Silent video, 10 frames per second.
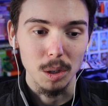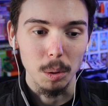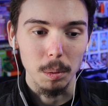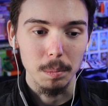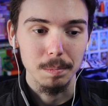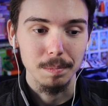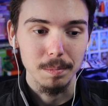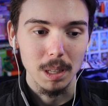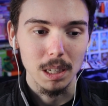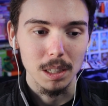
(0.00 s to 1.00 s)
We're
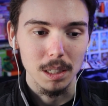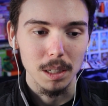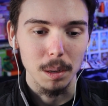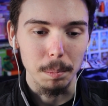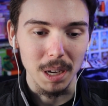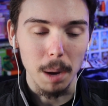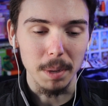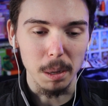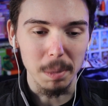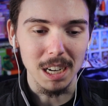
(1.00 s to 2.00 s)
clear! Let's go! Becoming
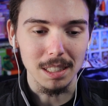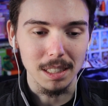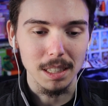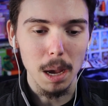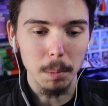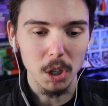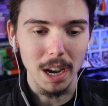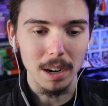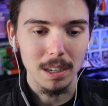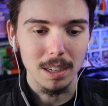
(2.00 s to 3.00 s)
a bit unstable there.